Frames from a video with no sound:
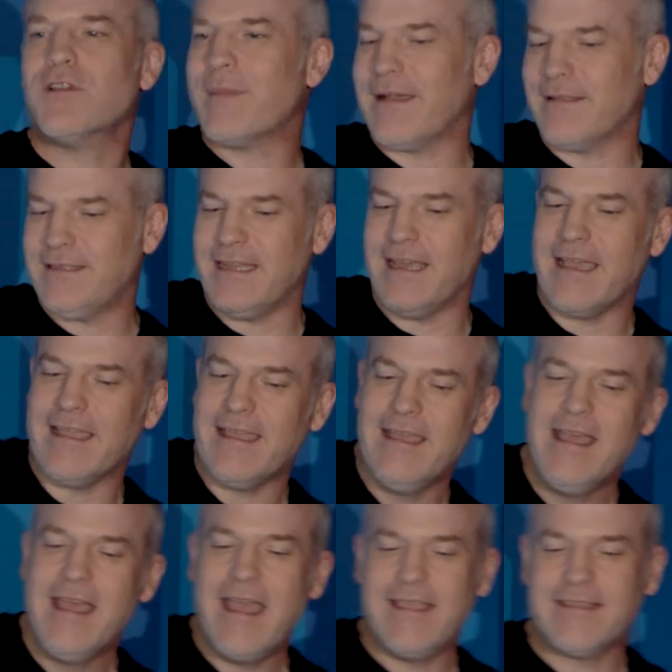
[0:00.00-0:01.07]
about today
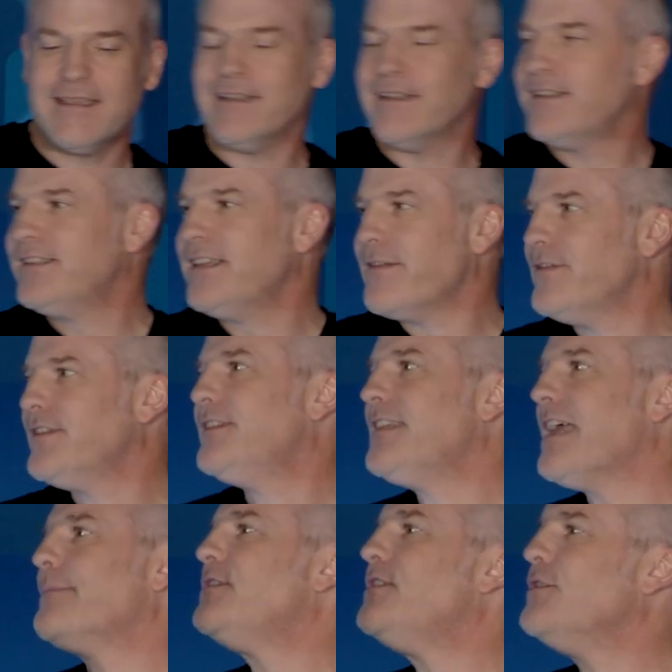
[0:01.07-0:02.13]
is kind of 7
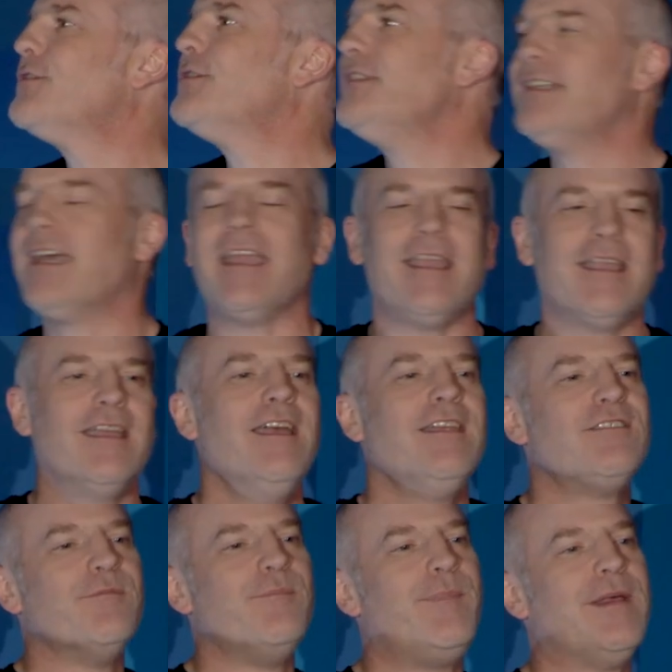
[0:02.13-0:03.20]
steps you can take
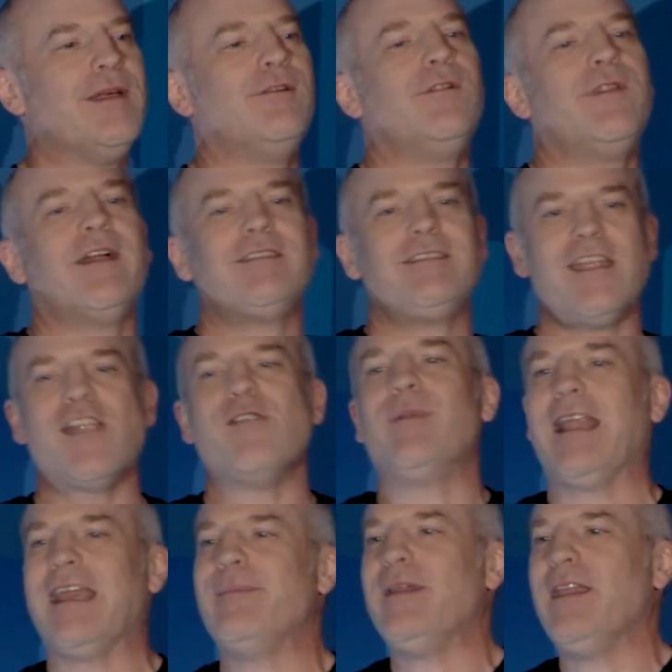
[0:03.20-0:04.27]
to build that
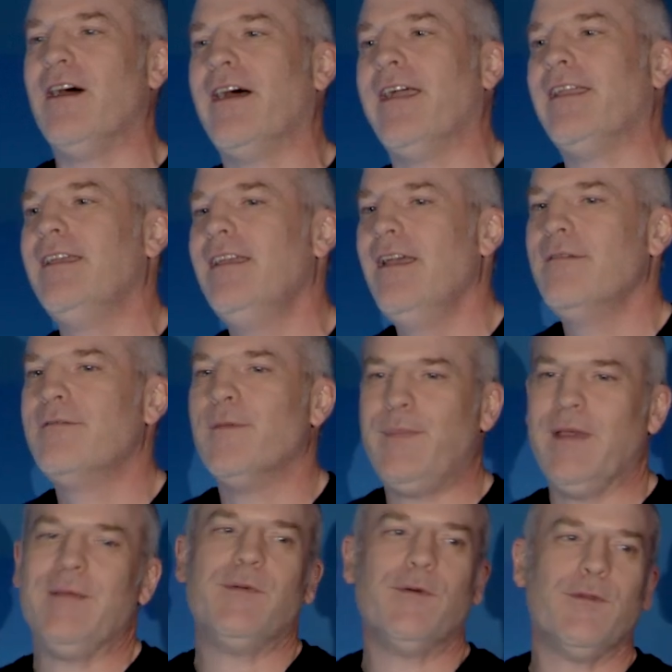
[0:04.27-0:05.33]
terrible API for
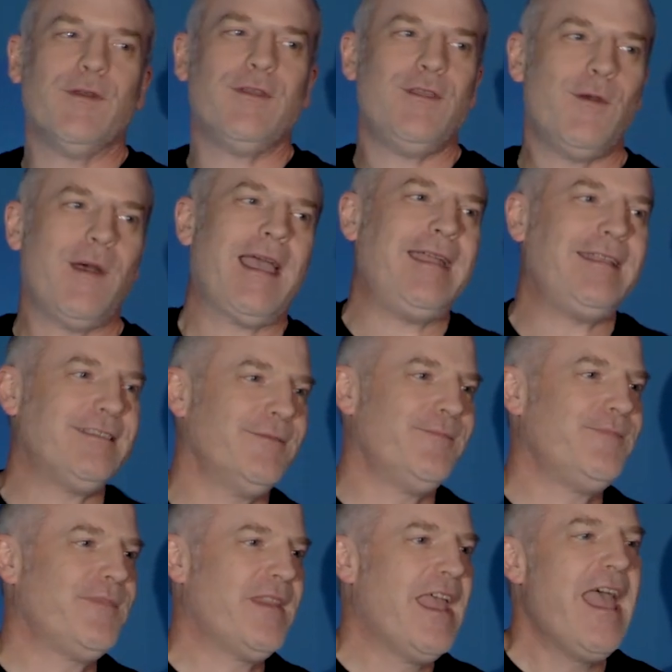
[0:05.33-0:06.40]
people that you hate.
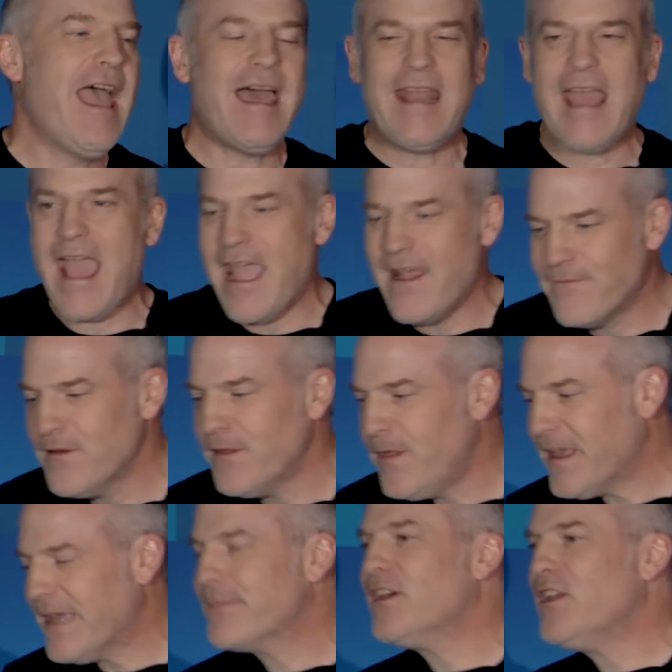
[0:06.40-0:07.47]
And
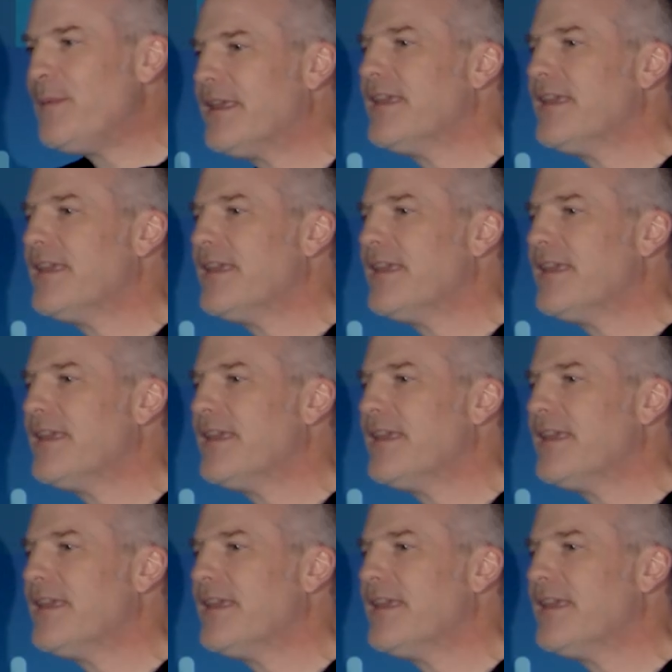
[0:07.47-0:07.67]
everything I'm going to be